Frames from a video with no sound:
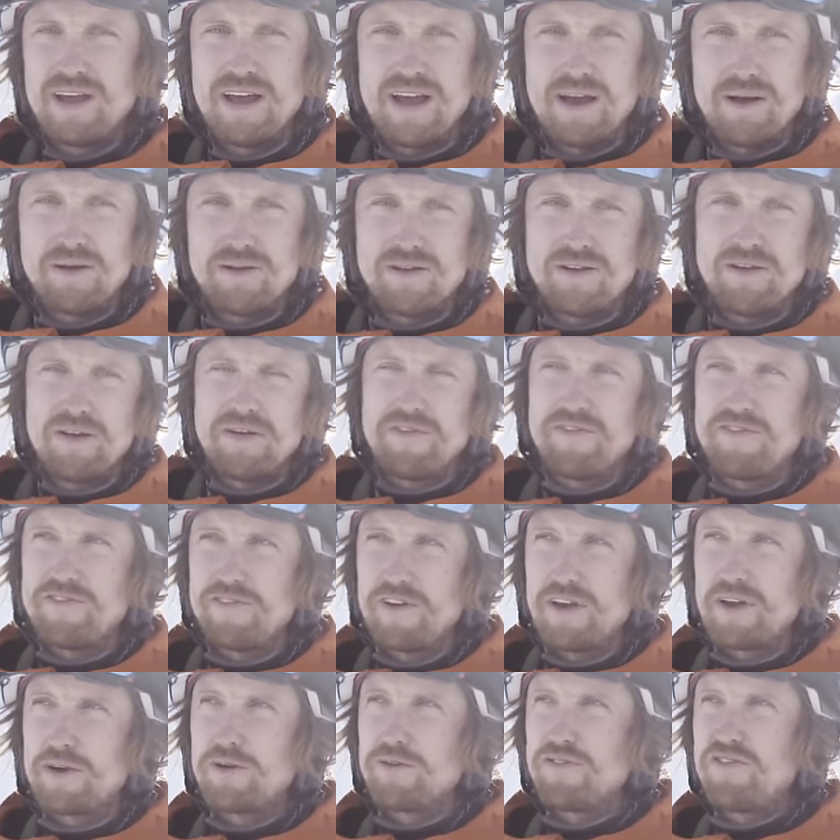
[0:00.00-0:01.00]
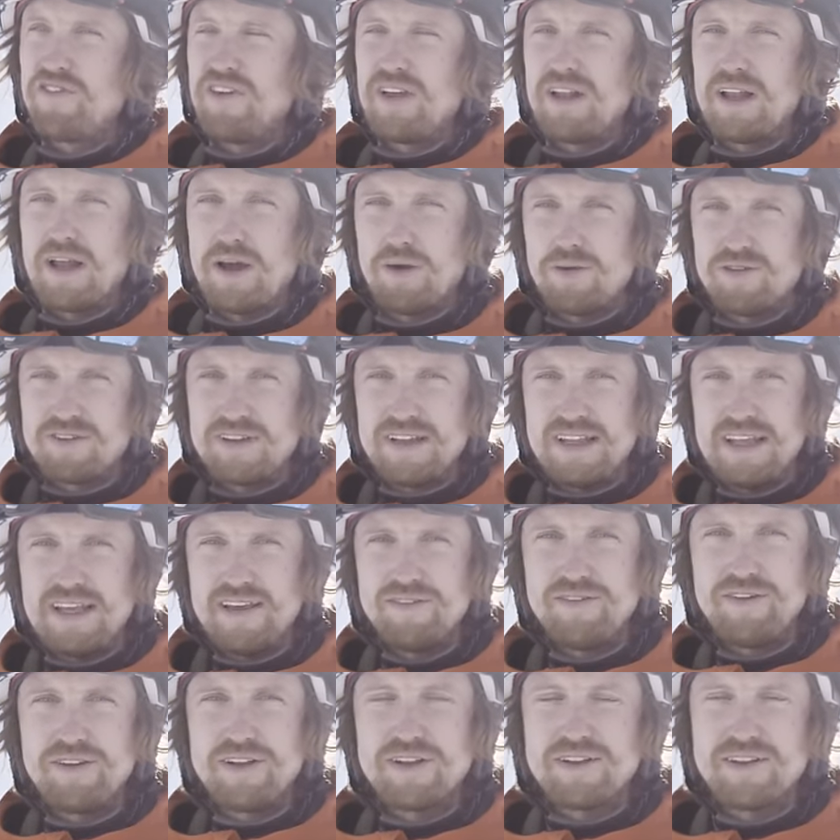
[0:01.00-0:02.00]
I could feel I was
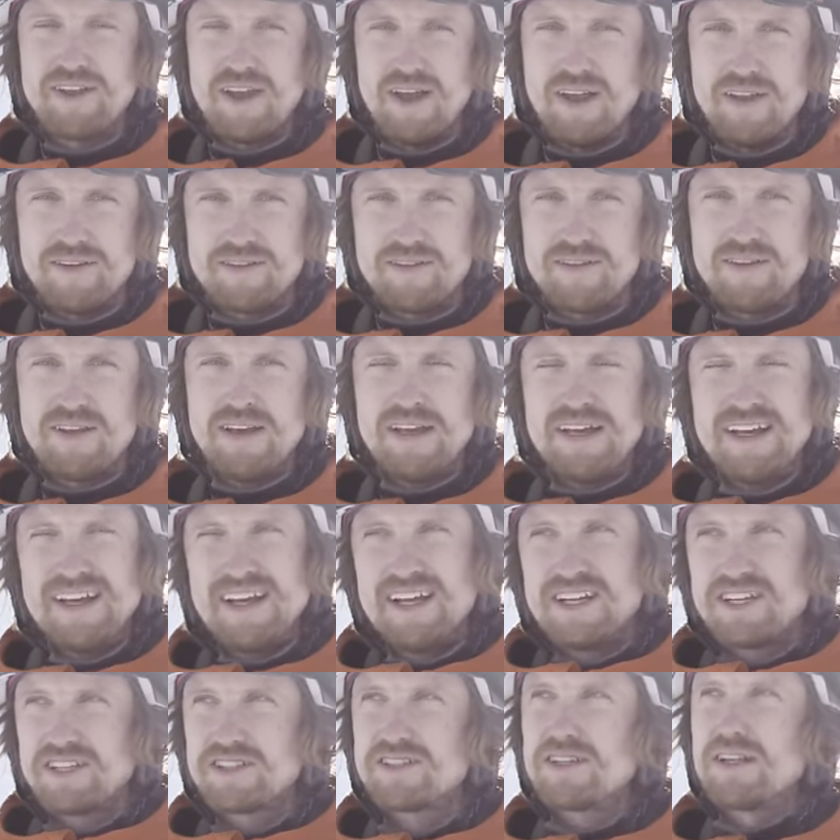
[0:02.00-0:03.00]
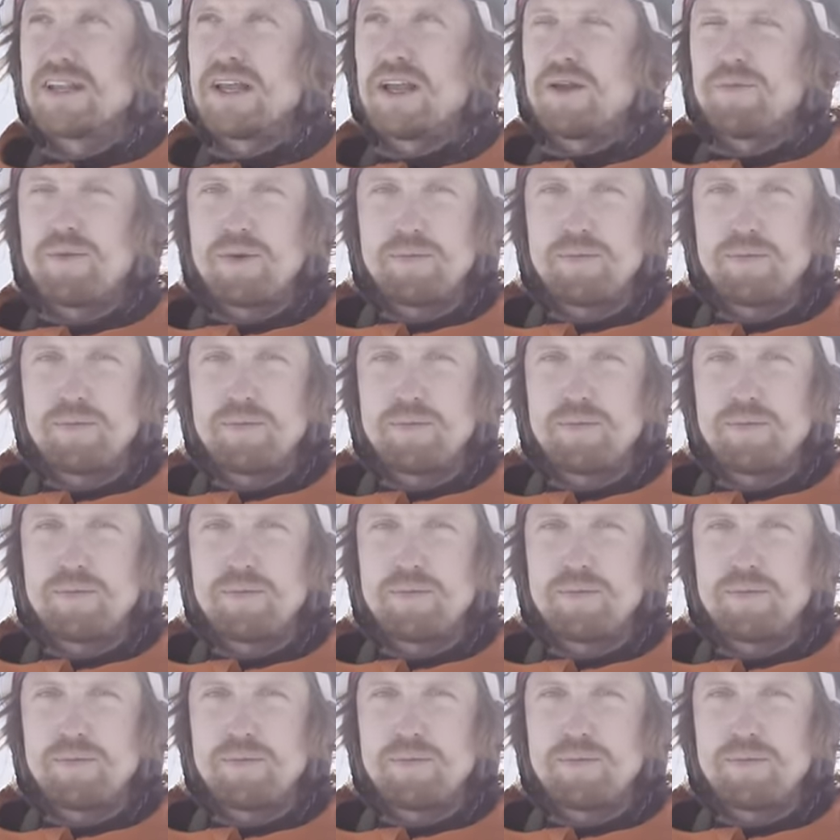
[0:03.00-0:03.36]
leaving the tails just a little